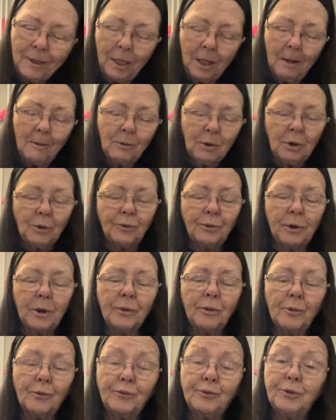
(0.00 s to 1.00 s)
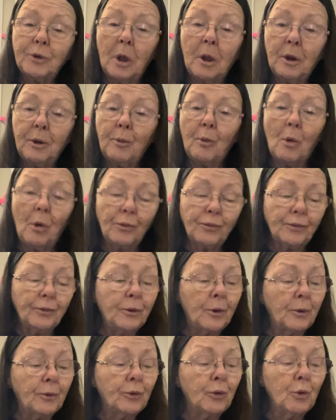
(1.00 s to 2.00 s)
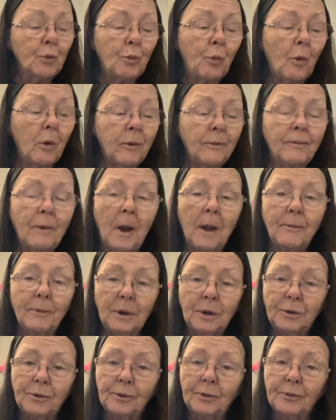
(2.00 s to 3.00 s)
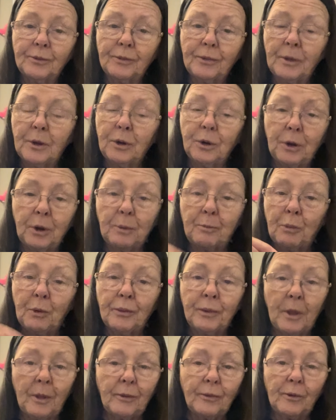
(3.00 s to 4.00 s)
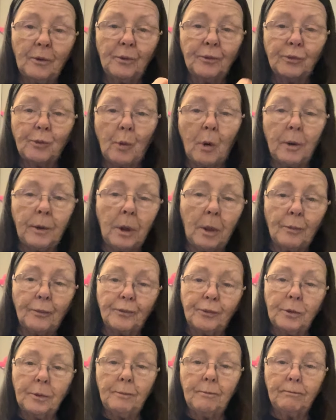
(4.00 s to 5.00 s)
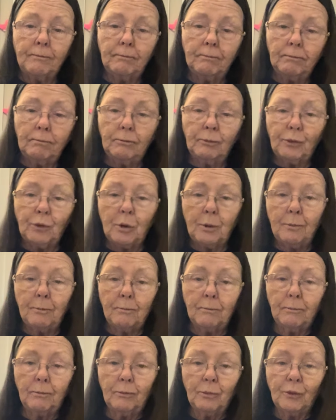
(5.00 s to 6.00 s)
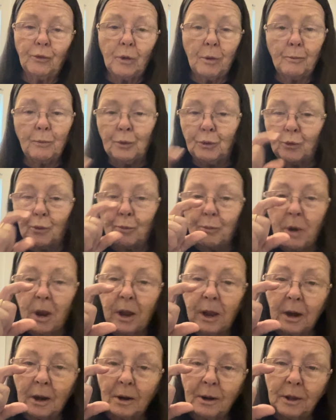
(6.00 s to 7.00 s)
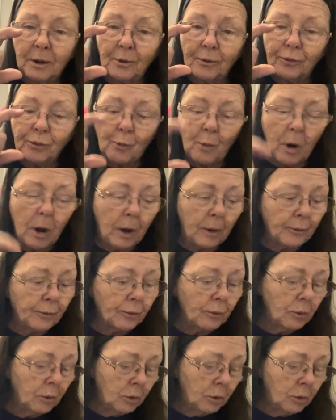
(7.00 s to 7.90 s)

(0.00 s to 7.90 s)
because you get those jelly rolls and they're 2.5 inches, and then you can put that little square down, zip, zip, zip, but you're making little squares.